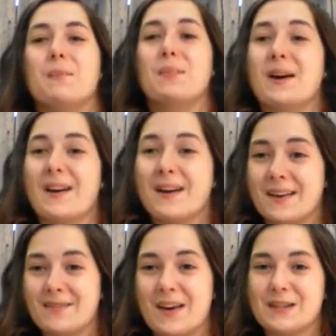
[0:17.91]
But I
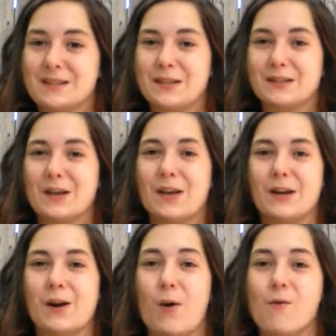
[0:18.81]
have had such
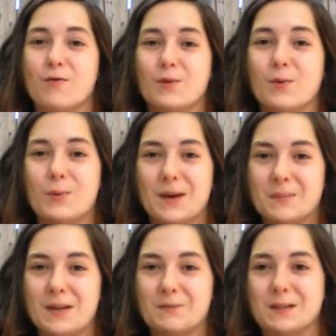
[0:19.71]
an
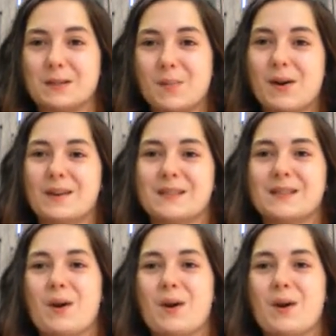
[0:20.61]
overwhelming response